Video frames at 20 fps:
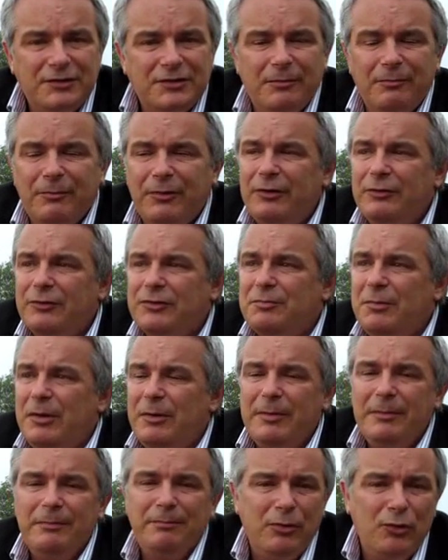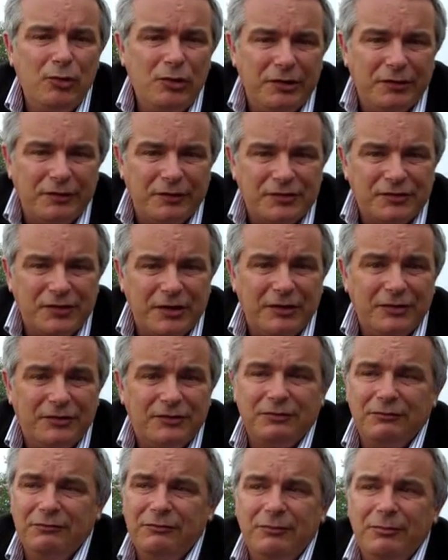somewhere else might be boiling the seeds
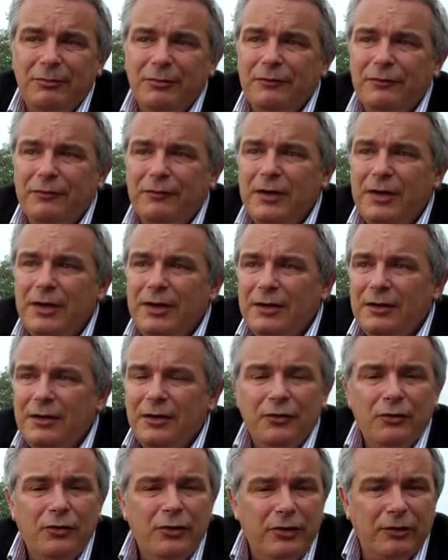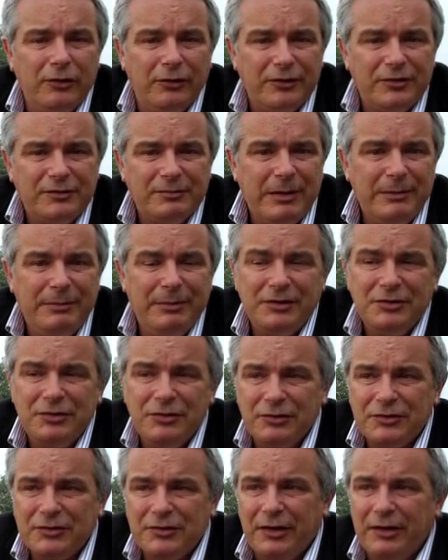to remove an oil that's maybe
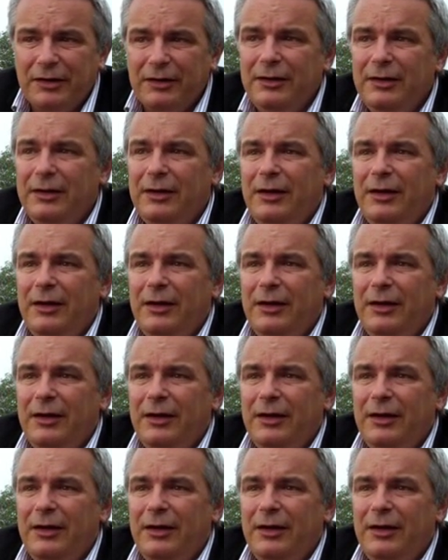toxic.